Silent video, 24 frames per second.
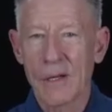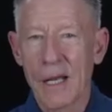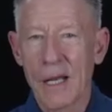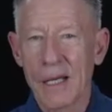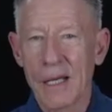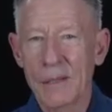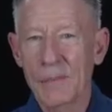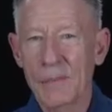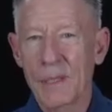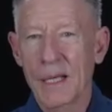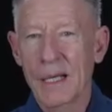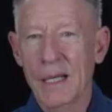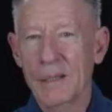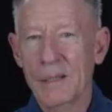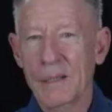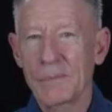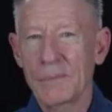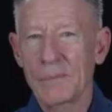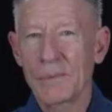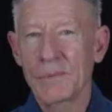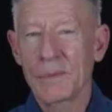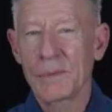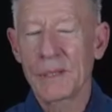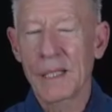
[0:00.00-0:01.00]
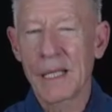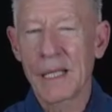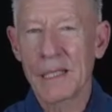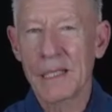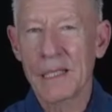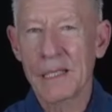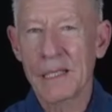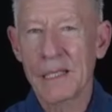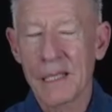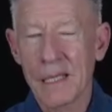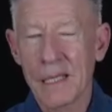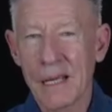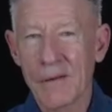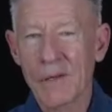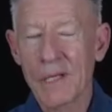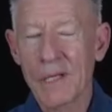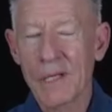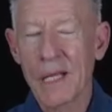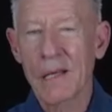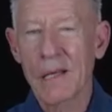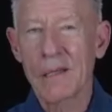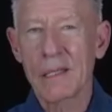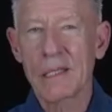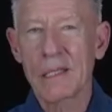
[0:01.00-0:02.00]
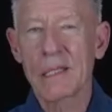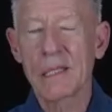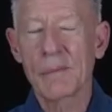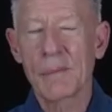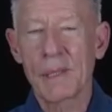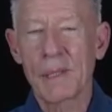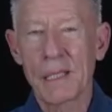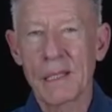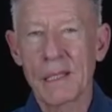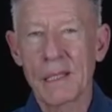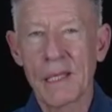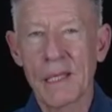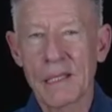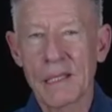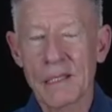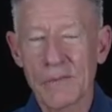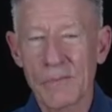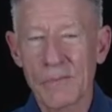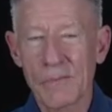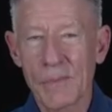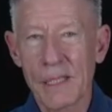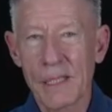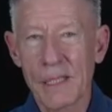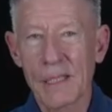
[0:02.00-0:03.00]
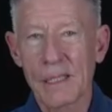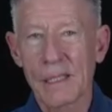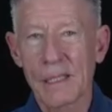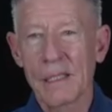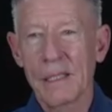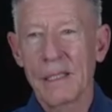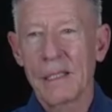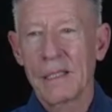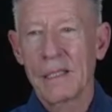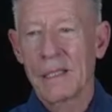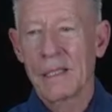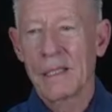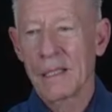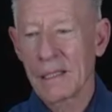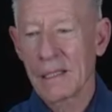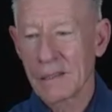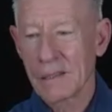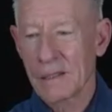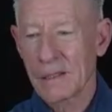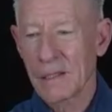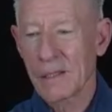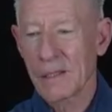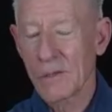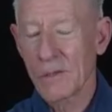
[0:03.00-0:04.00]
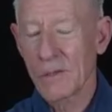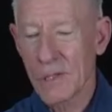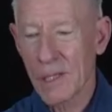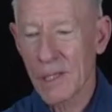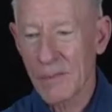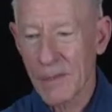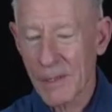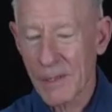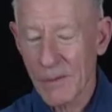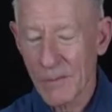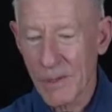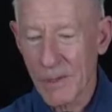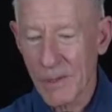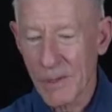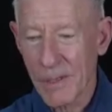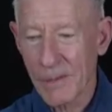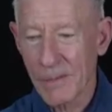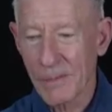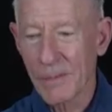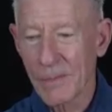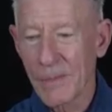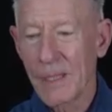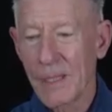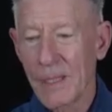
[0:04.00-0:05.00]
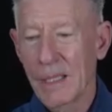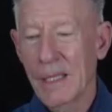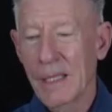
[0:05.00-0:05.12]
I'm lucky that every now and then somebody thinks of me to do something with them,